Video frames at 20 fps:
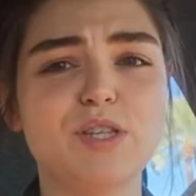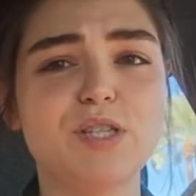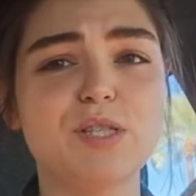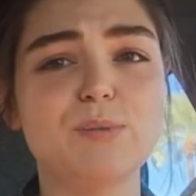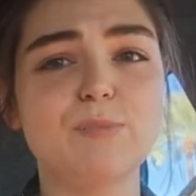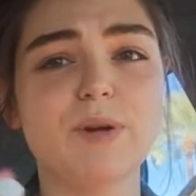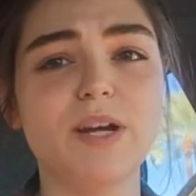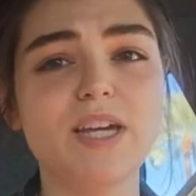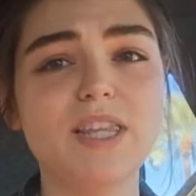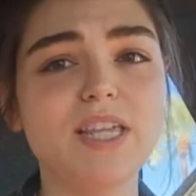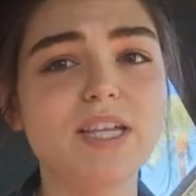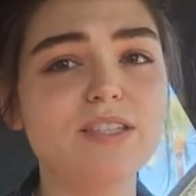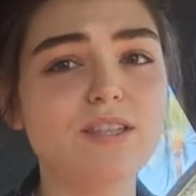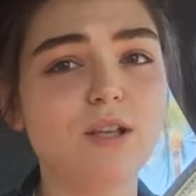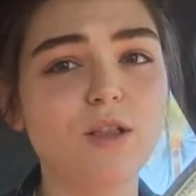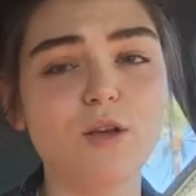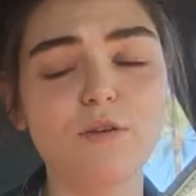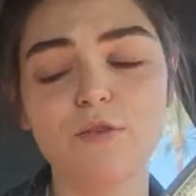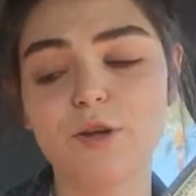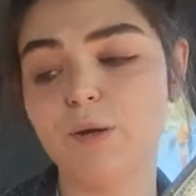to spray this
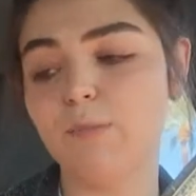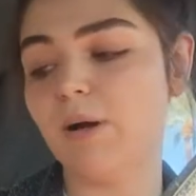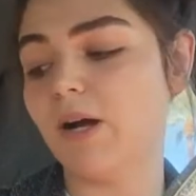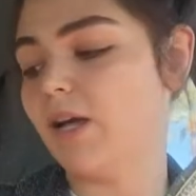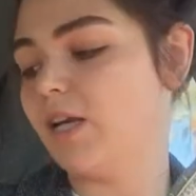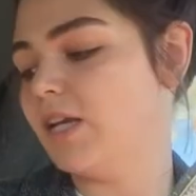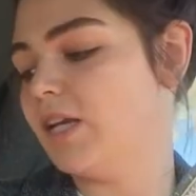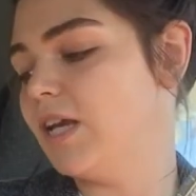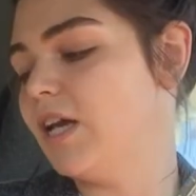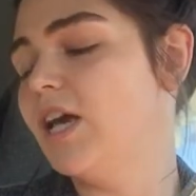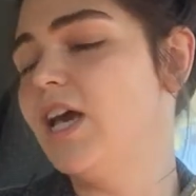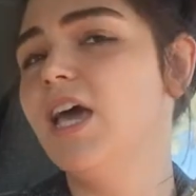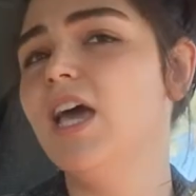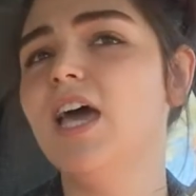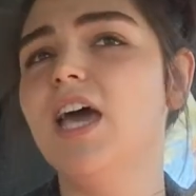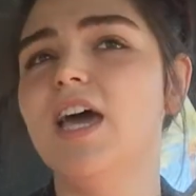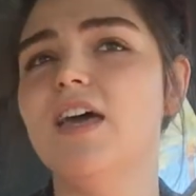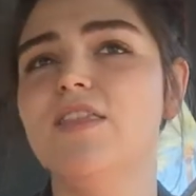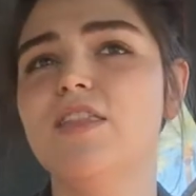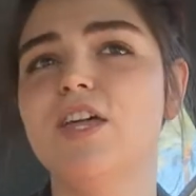all over your body
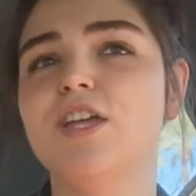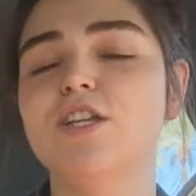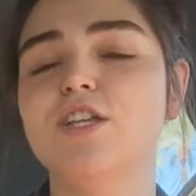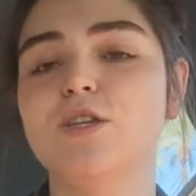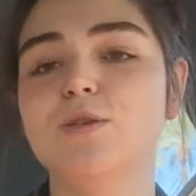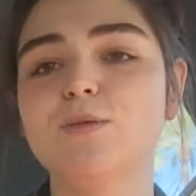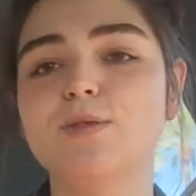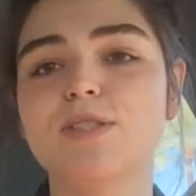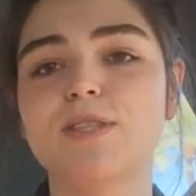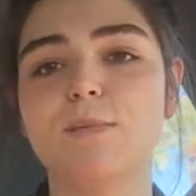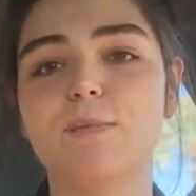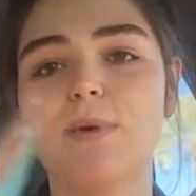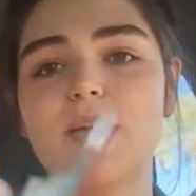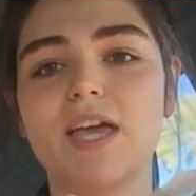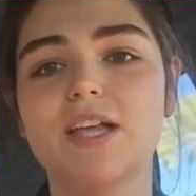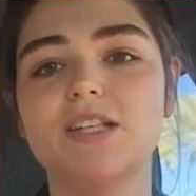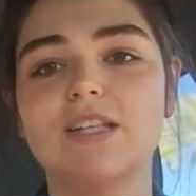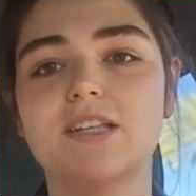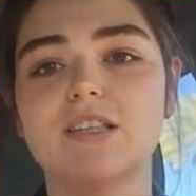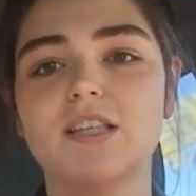and then use the
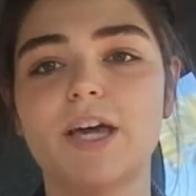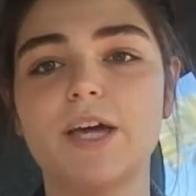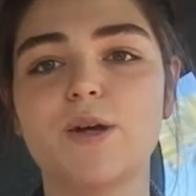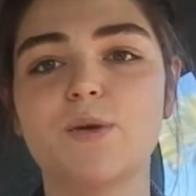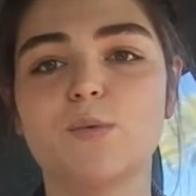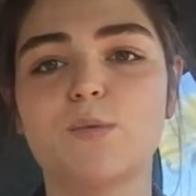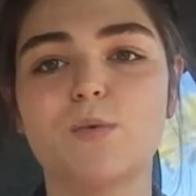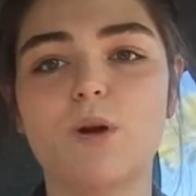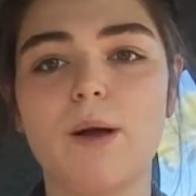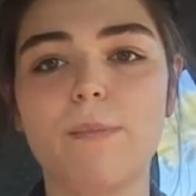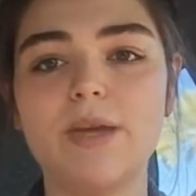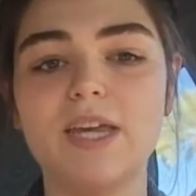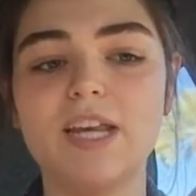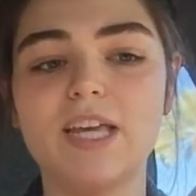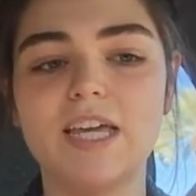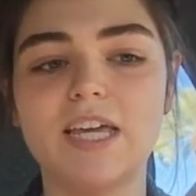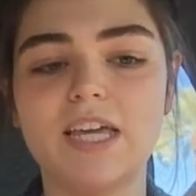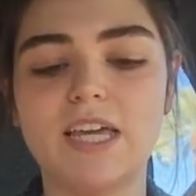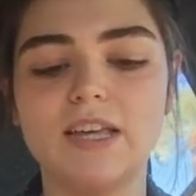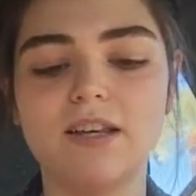mitt to like rub it
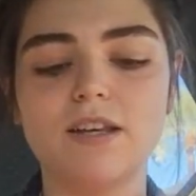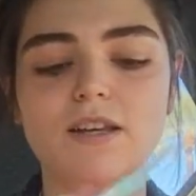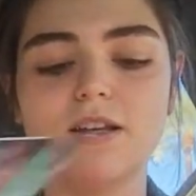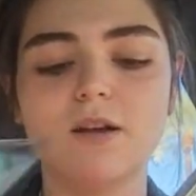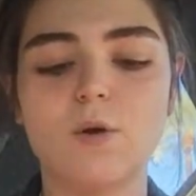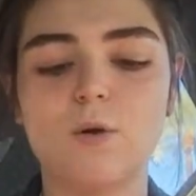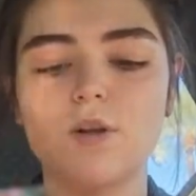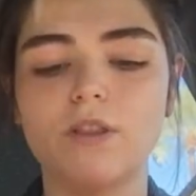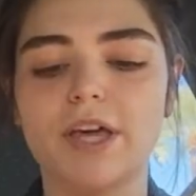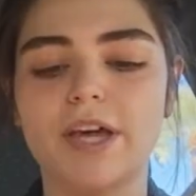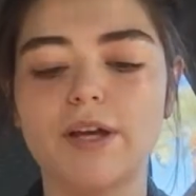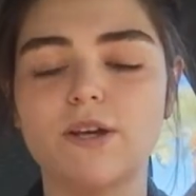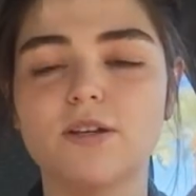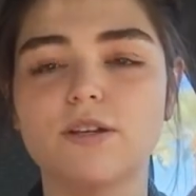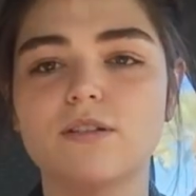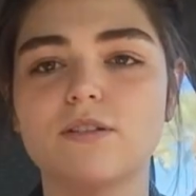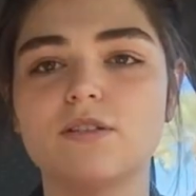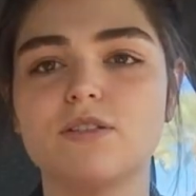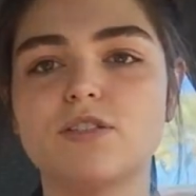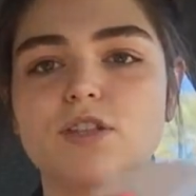in, or like
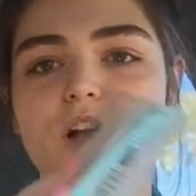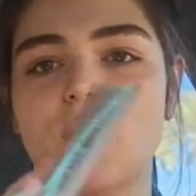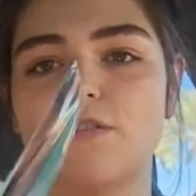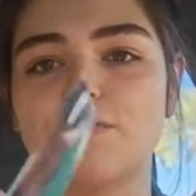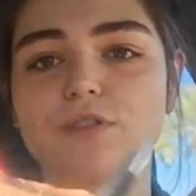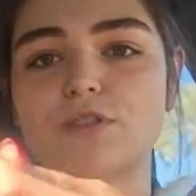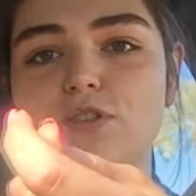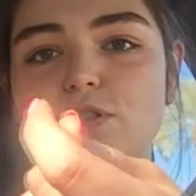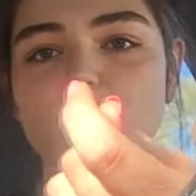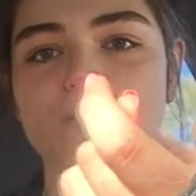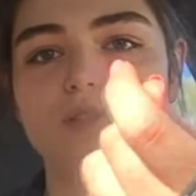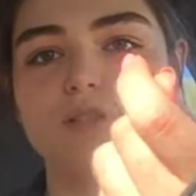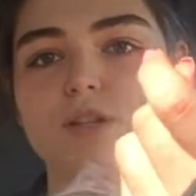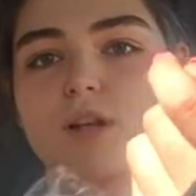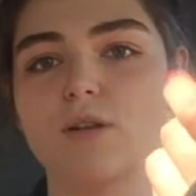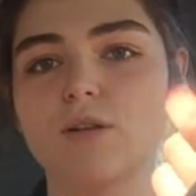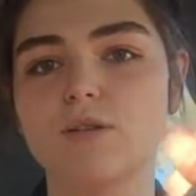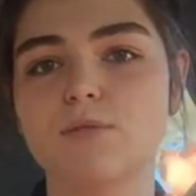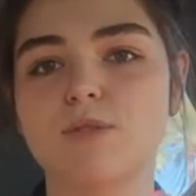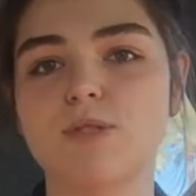soft,
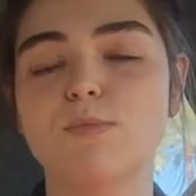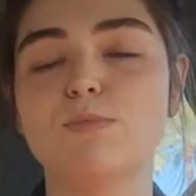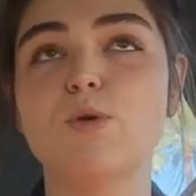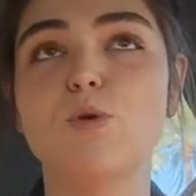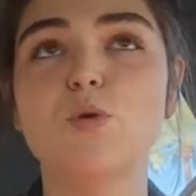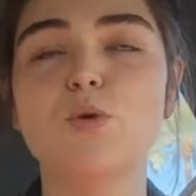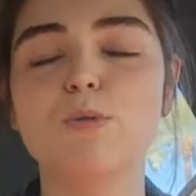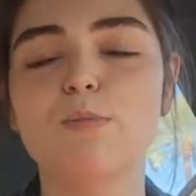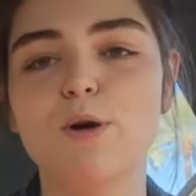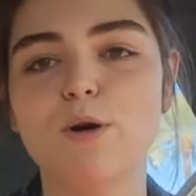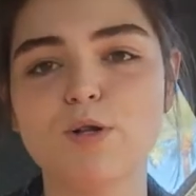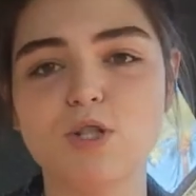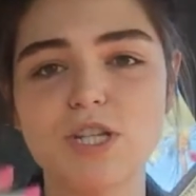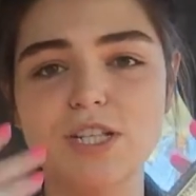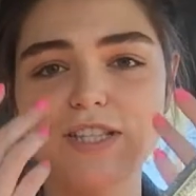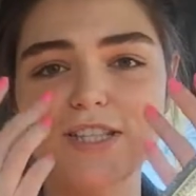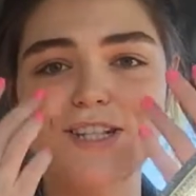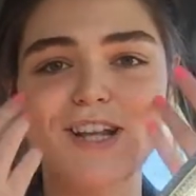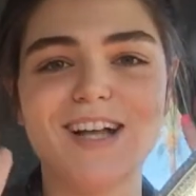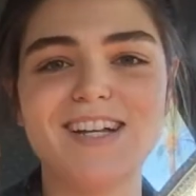smooth
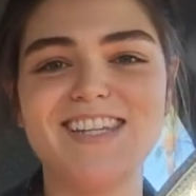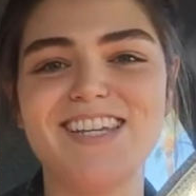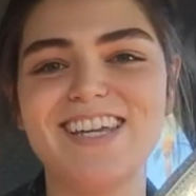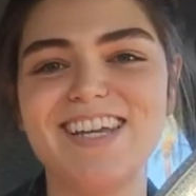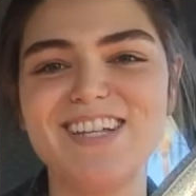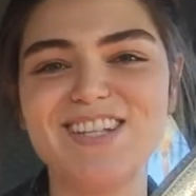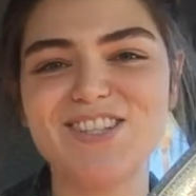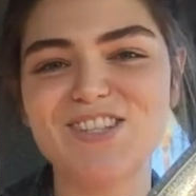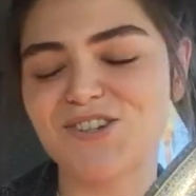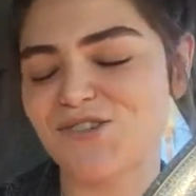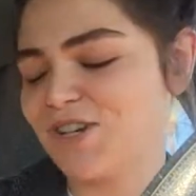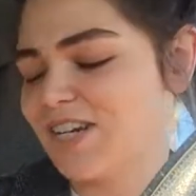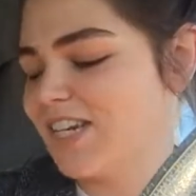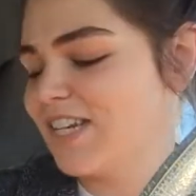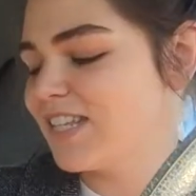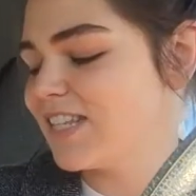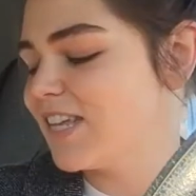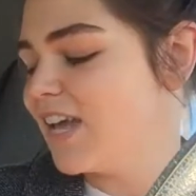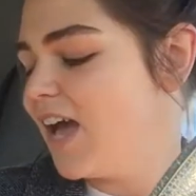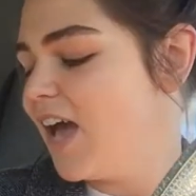motions, not to get
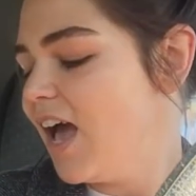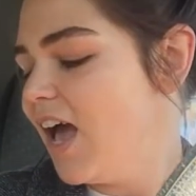streaks.